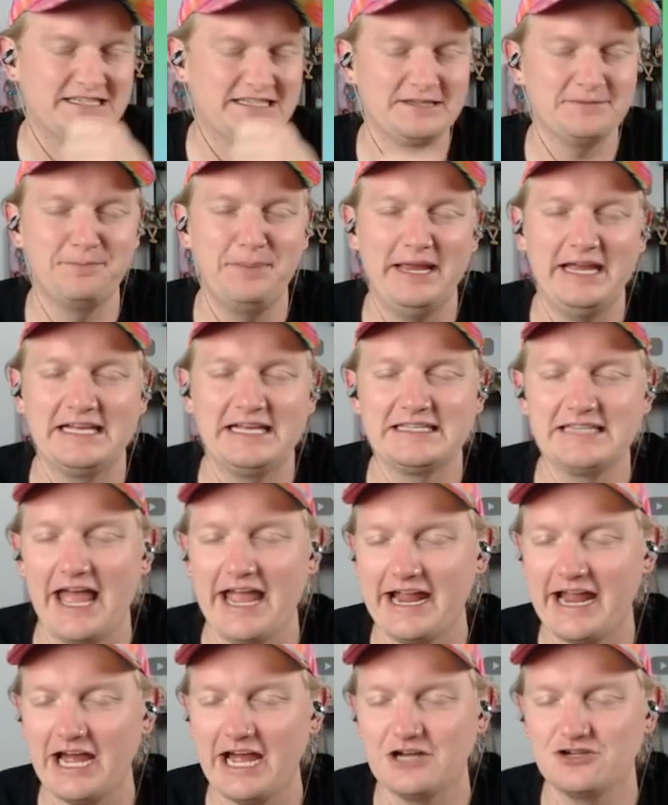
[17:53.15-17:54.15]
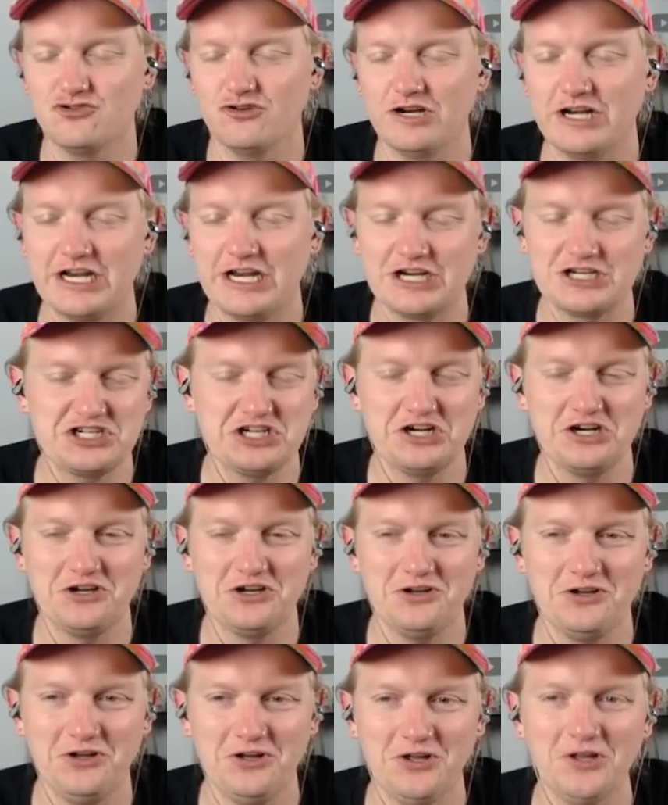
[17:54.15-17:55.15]
being like a
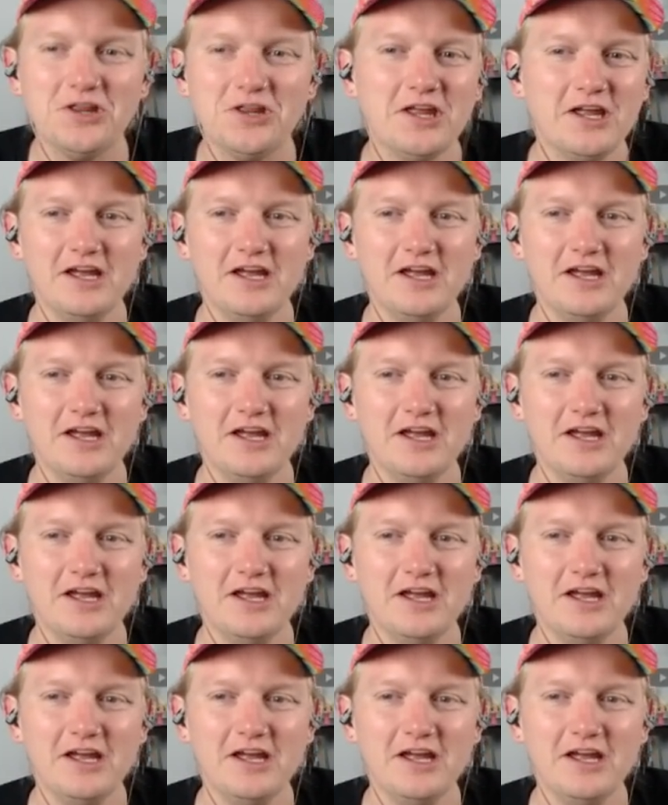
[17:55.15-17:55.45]
traditional,